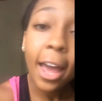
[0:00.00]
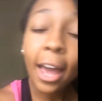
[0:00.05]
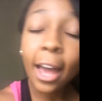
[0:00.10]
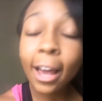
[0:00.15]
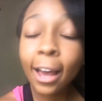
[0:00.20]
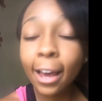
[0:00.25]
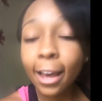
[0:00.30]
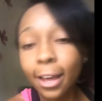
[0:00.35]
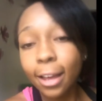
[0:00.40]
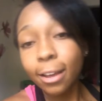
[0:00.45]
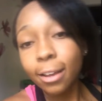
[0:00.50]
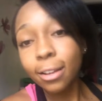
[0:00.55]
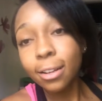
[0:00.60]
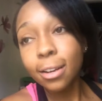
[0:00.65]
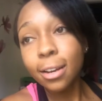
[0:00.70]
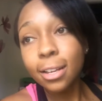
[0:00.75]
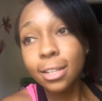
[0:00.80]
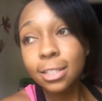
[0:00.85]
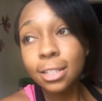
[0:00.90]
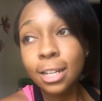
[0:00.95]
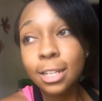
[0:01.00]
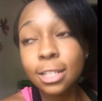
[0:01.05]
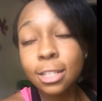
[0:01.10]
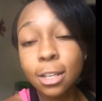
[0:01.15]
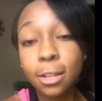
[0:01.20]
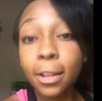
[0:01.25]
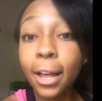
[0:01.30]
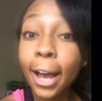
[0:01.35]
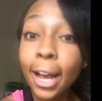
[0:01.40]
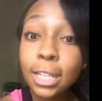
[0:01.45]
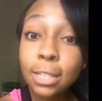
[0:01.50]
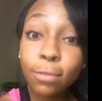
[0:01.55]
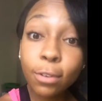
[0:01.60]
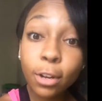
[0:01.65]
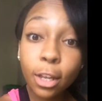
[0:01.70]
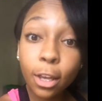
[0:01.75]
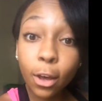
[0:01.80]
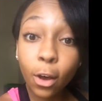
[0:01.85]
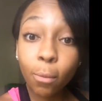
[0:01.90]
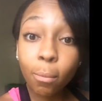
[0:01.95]
and since the last
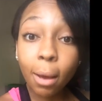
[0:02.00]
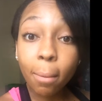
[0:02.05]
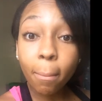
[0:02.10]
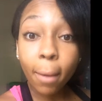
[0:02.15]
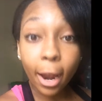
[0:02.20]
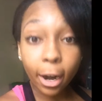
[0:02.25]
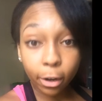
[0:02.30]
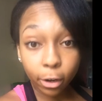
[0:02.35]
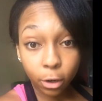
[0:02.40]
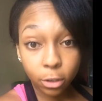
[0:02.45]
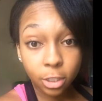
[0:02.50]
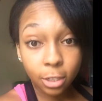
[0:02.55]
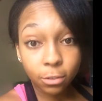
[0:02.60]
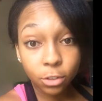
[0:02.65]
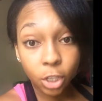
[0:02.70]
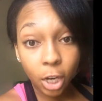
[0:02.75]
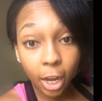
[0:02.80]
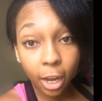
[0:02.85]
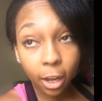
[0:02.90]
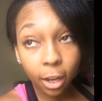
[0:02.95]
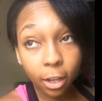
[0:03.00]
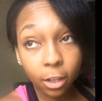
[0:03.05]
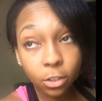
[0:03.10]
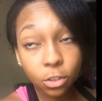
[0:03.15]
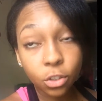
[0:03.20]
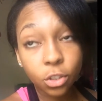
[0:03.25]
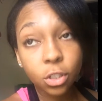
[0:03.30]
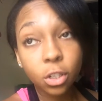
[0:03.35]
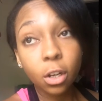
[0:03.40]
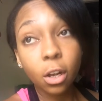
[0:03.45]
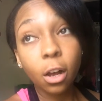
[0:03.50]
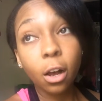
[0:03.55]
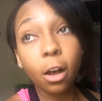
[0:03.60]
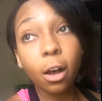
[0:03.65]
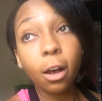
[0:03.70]
video my macros have changed.